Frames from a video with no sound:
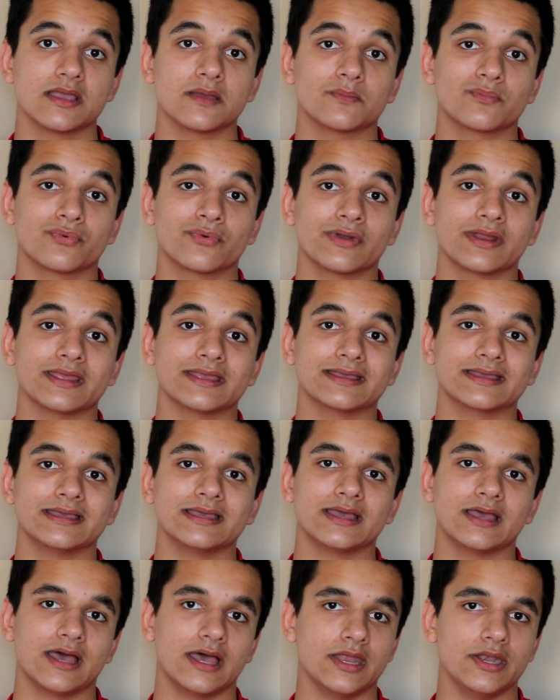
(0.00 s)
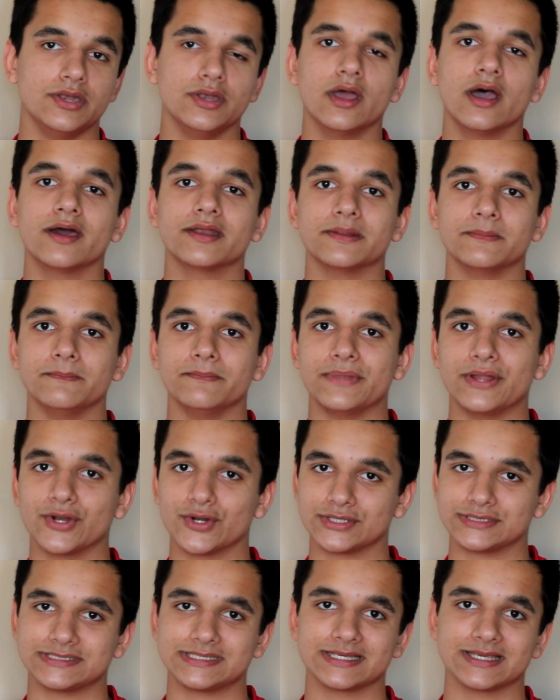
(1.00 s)
bring a not
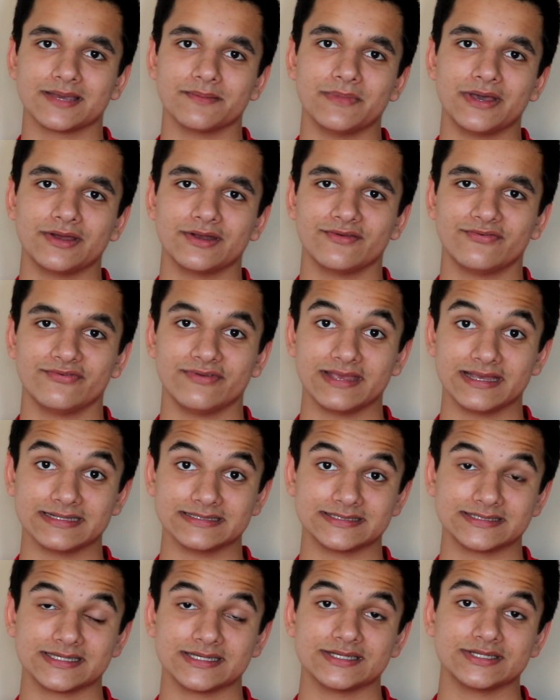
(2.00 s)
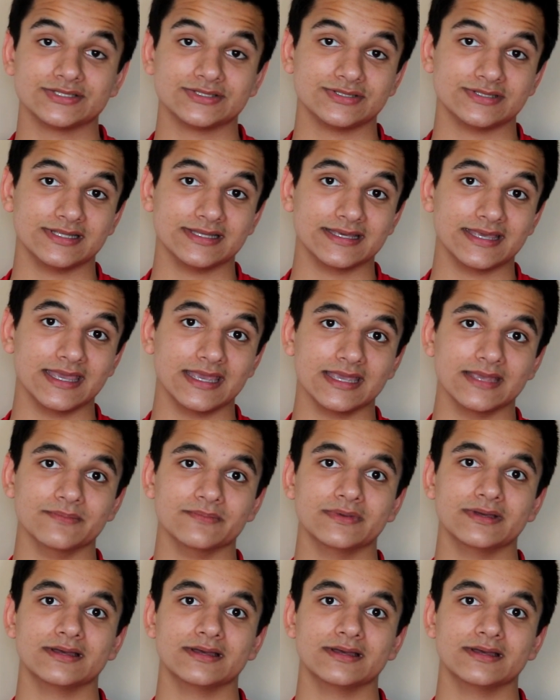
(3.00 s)
embarrassing amount of fans to the game.